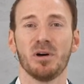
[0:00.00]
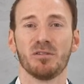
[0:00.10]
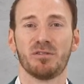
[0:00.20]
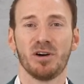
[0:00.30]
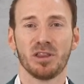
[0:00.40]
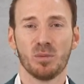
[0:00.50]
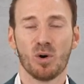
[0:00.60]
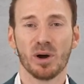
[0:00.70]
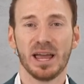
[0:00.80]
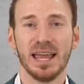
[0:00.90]

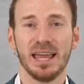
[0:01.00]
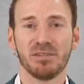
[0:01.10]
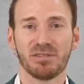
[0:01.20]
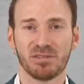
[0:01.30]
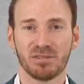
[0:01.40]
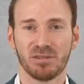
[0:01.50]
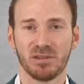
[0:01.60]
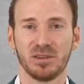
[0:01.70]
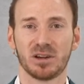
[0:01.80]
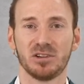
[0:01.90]
Furthermore, if
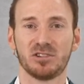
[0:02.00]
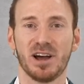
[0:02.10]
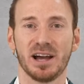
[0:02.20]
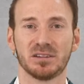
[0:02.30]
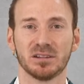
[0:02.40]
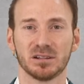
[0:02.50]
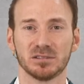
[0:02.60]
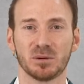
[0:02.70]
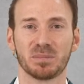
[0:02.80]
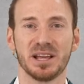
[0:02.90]
the contractor
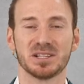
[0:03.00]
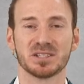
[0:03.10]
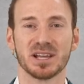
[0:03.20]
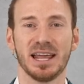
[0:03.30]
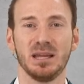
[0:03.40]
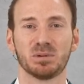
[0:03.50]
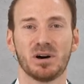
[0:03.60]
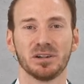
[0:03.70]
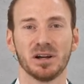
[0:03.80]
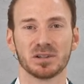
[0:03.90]
replaces any
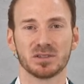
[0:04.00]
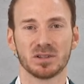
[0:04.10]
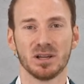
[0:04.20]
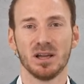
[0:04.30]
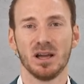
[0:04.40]
products